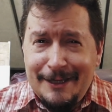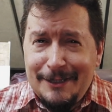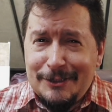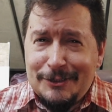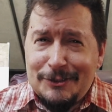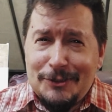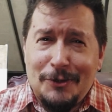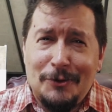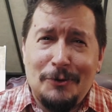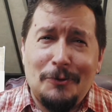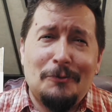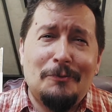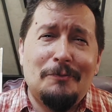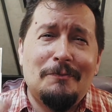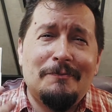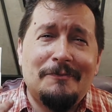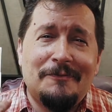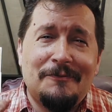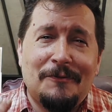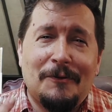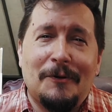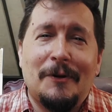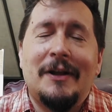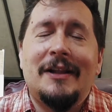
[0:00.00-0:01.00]
So
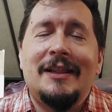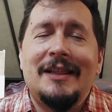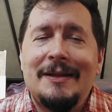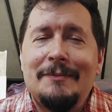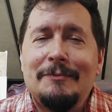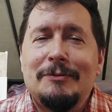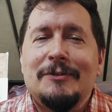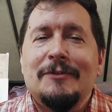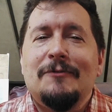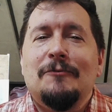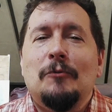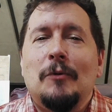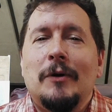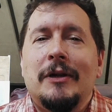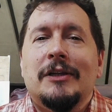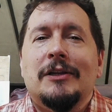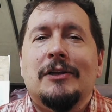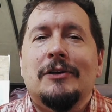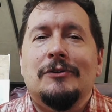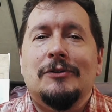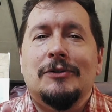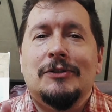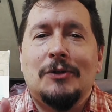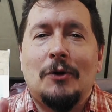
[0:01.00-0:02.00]
for a glimpse of what
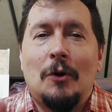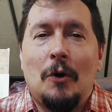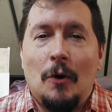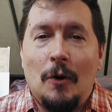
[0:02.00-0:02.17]
goes